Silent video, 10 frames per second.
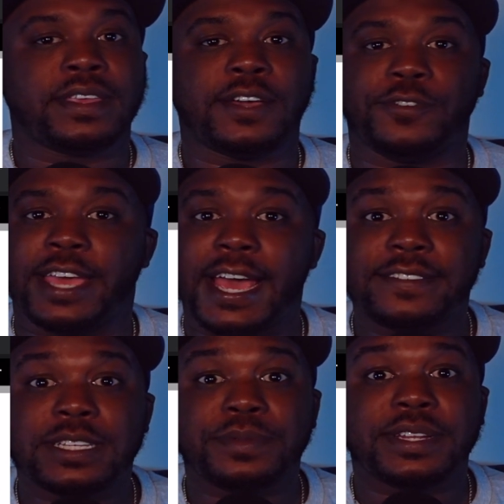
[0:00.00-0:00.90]
if we
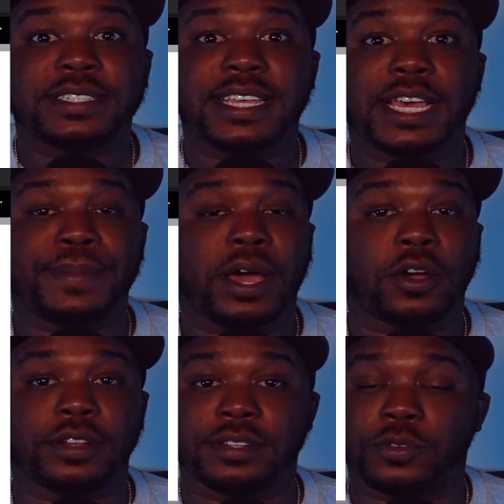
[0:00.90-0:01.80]
have something to say
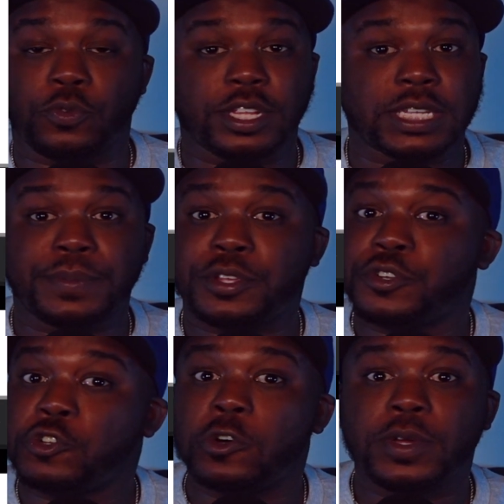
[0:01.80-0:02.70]
about something
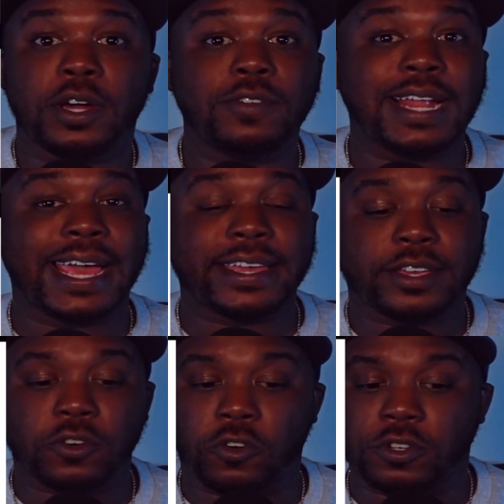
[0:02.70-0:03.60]
you're doing we don't
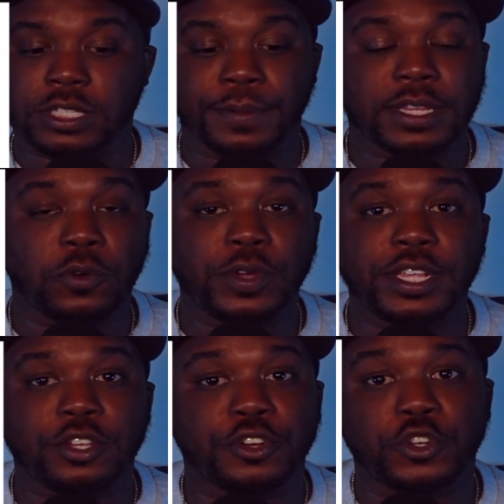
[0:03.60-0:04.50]
like, or something
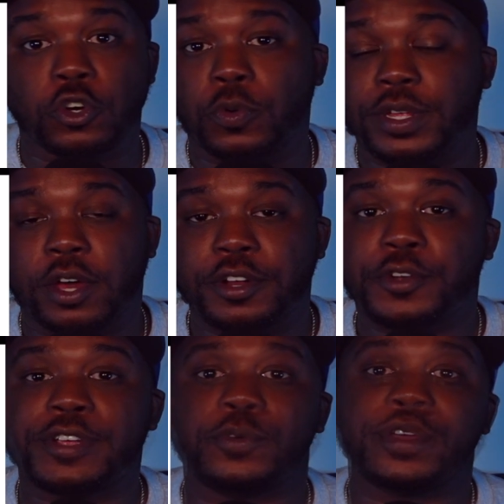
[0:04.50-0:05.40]
you're doing we don't
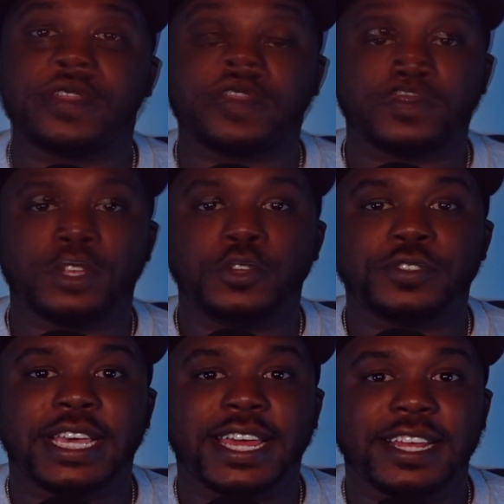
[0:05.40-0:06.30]
agree with, you
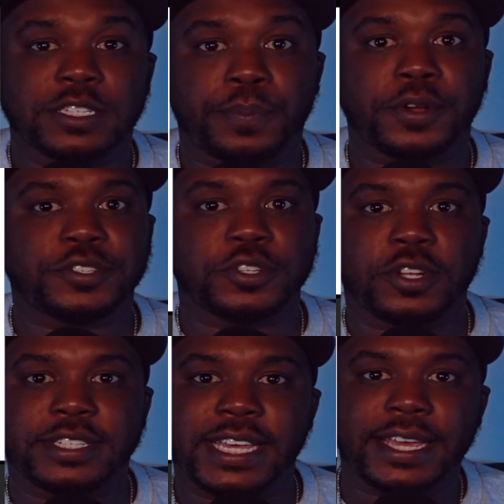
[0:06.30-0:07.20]
take it as a
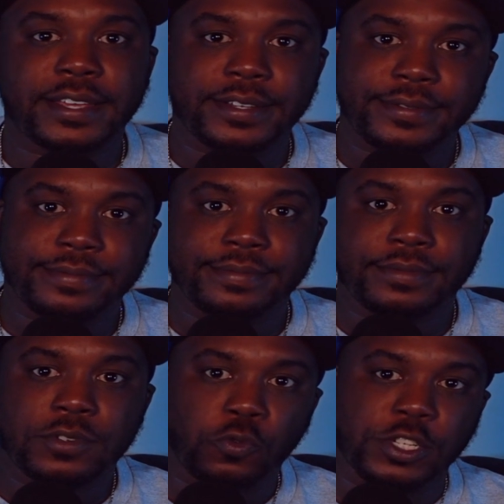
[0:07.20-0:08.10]
personal attack,
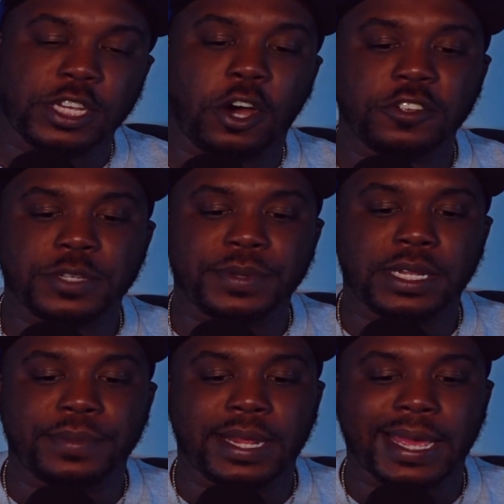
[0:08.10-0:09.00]
which
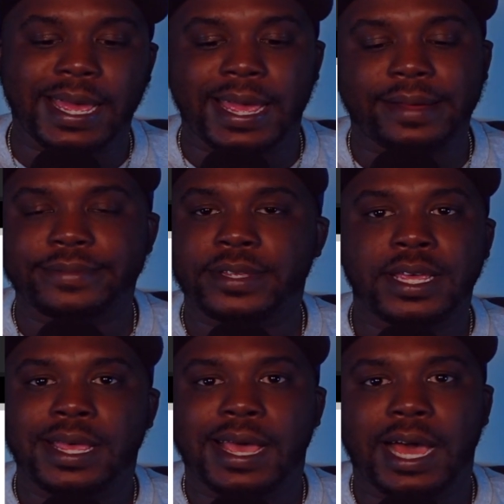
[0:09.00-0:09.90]
ultimately be like, I
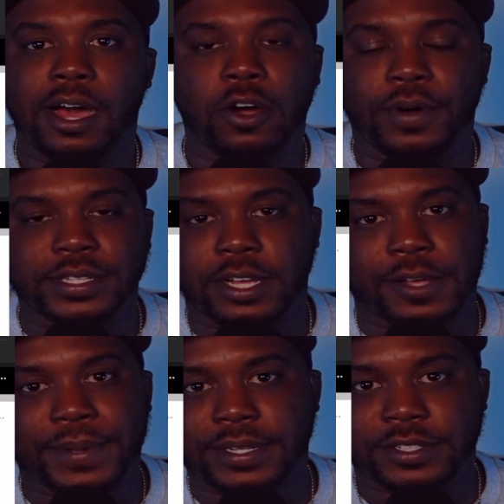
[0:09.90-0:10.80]
don't want to talk
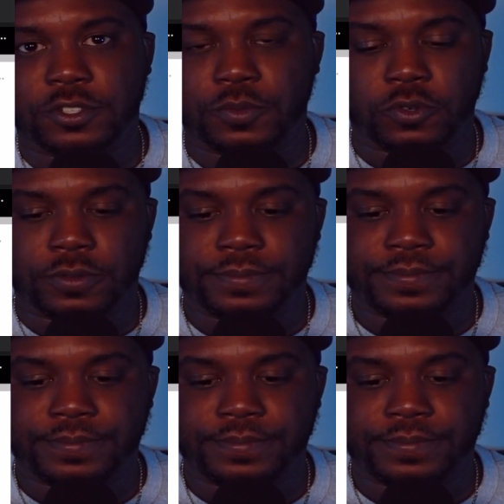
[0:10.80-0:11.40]
about this no more.